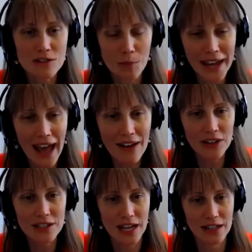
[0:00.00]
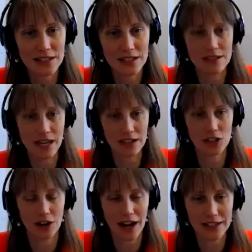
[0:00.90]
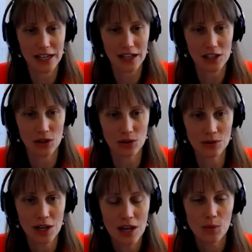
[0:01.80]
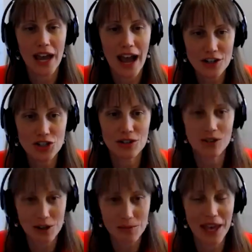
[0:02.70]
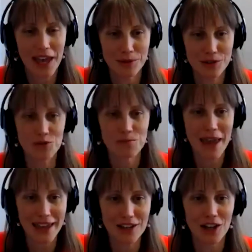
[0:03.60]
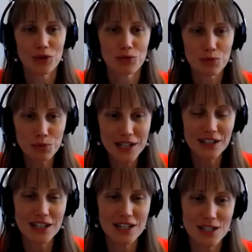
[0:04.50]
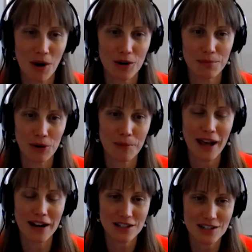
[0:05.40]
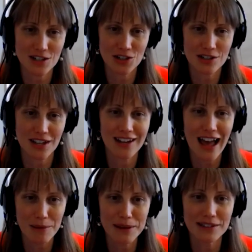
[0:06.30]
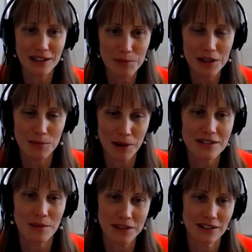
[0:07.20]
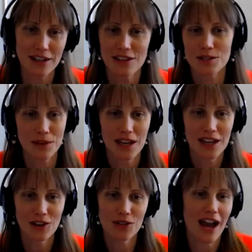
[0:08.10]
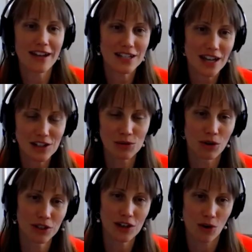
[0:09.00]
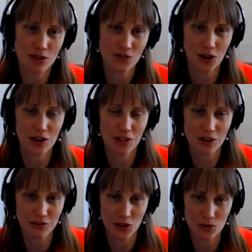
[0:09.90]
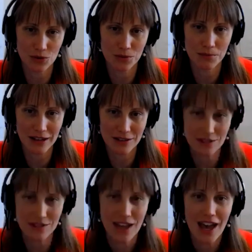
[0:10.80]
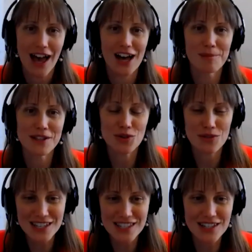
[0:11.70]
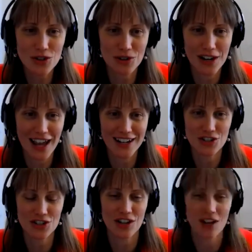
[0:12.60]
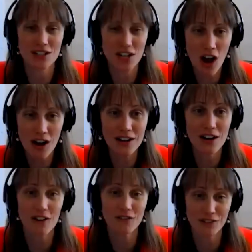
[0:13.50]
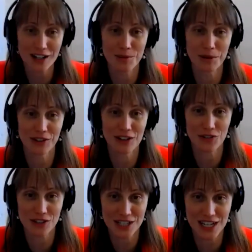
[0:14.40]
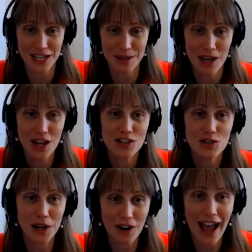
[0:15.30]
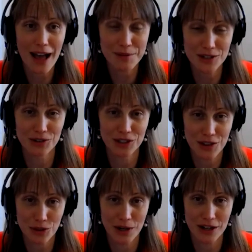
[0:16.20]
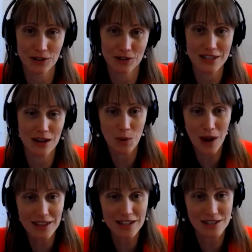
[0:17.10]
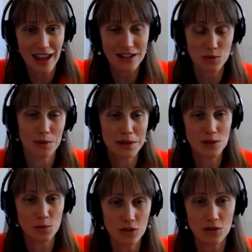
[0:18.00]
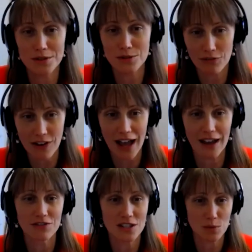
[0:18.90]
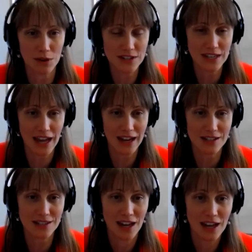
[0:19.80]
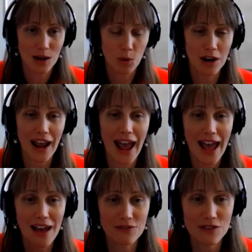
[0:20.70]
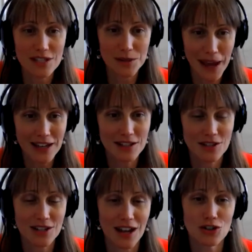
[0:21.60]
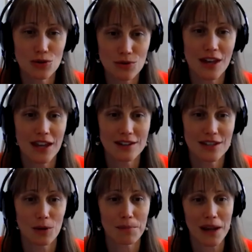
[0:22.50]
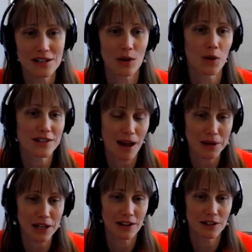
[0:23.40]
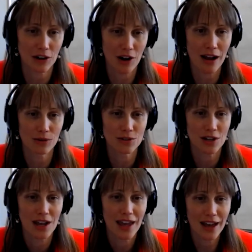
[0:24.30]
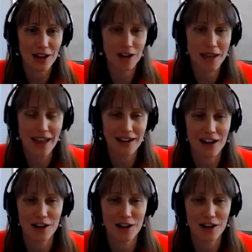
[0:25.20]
So by having a 10-year IDIQ, we actually are going to be able to make really smart programmatic decisions and not be limited by something like this. You know, the IDIQ only goes for another few months. And so this has created just a ton of flexibility for the team. So we are absolutely thrilled that when we switch from SWIFT 5 to SWIFT 6, we're going to have the space to do things that are based on what's happening on the ground and that